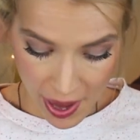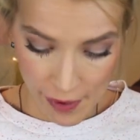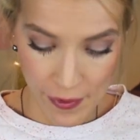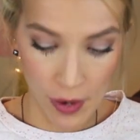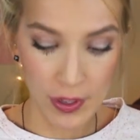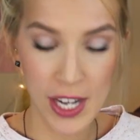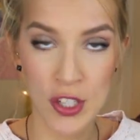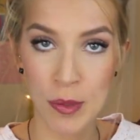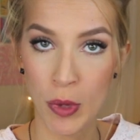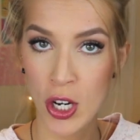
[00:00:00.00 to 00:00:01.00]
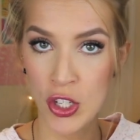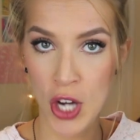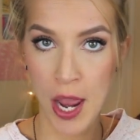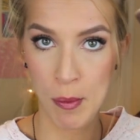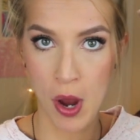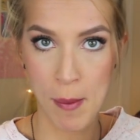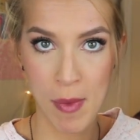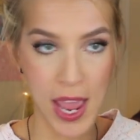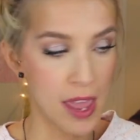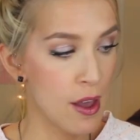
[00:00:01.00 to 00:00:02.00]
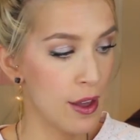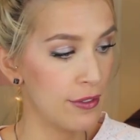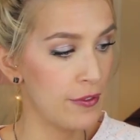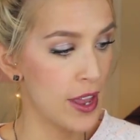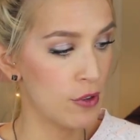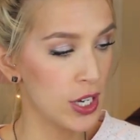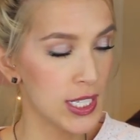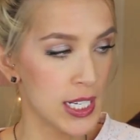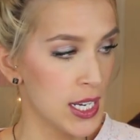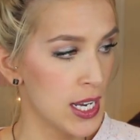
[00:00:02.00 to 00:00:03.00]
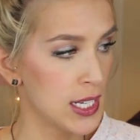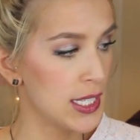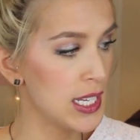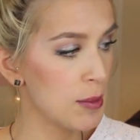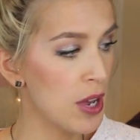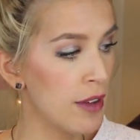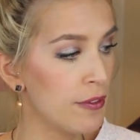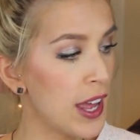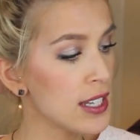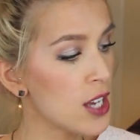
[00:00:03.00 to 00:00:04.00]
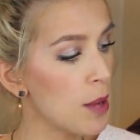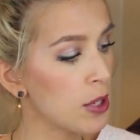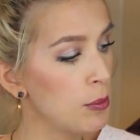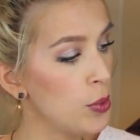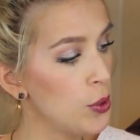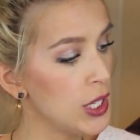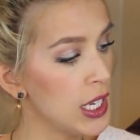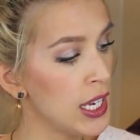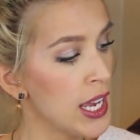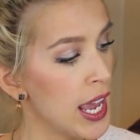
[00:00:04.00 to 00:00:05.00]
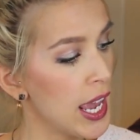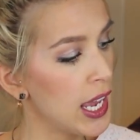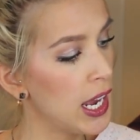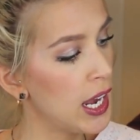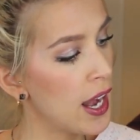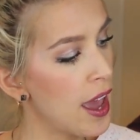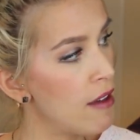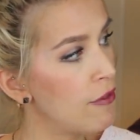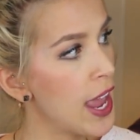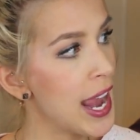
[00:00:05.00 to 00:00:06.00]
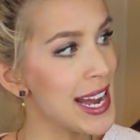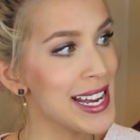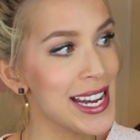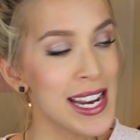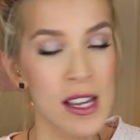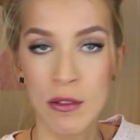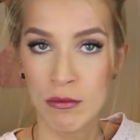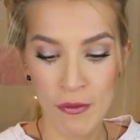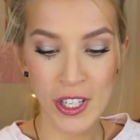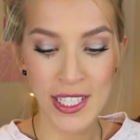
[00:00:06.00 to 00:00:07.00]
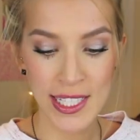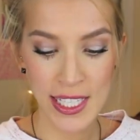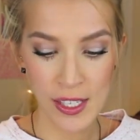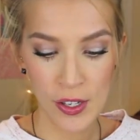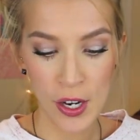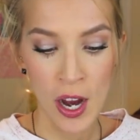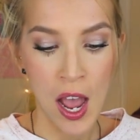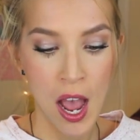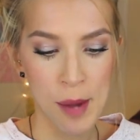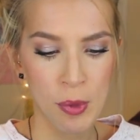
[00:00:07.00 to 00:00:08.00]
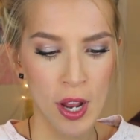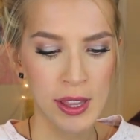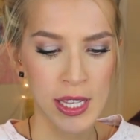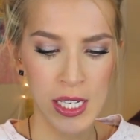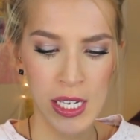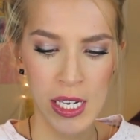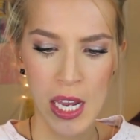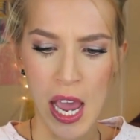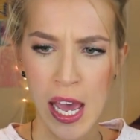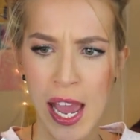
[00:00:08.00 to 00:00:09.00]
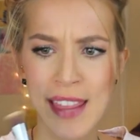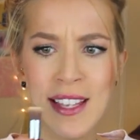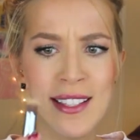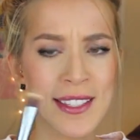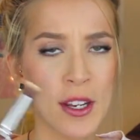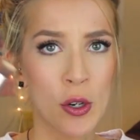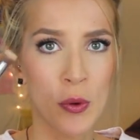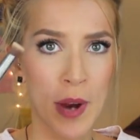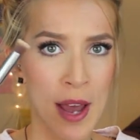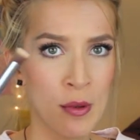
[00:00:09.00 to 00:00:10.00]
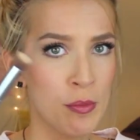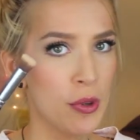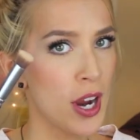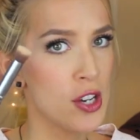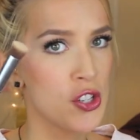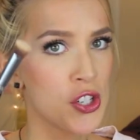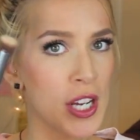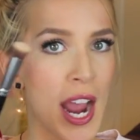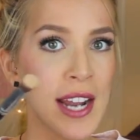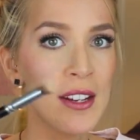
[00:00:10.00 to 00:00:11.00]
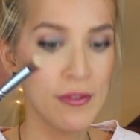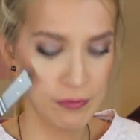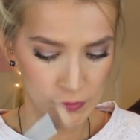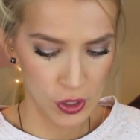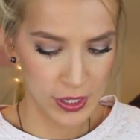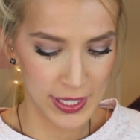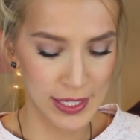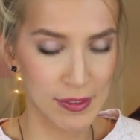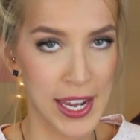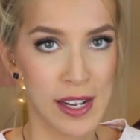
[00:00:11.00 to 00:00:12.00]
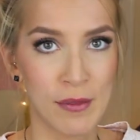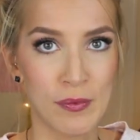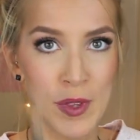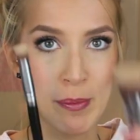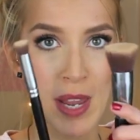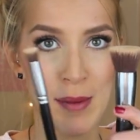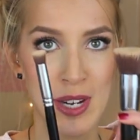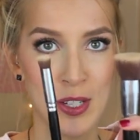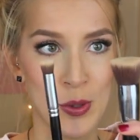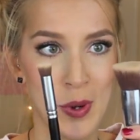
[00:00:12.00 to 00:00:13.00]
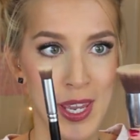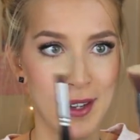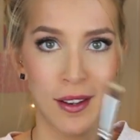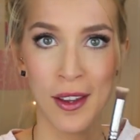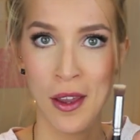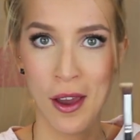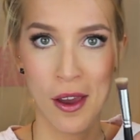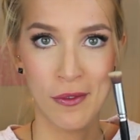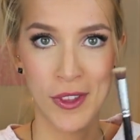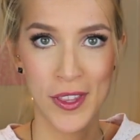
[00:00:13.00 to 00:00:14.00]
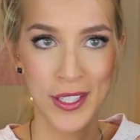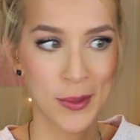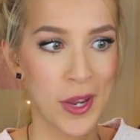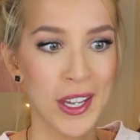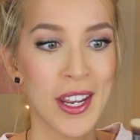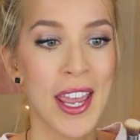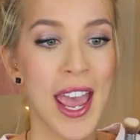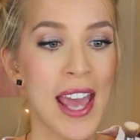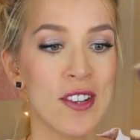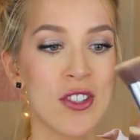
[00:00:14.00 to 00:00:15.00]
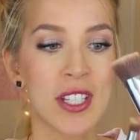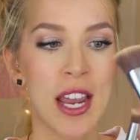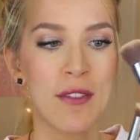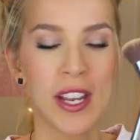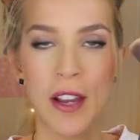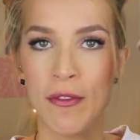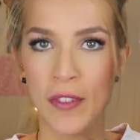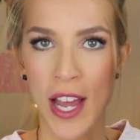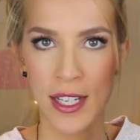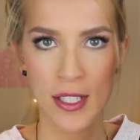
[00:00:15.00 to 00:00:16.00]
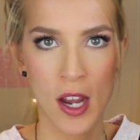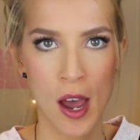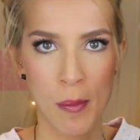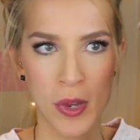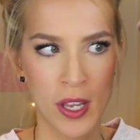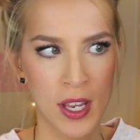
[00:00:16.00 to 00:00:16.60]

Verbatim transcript: my foundation brush, I brought my favorite Sigma Flat Top Kabuki in F80. For concealer, I brought the, I think this is a crown brush, kind of looks like the baby twin of this one, and it's just kind of like a flat top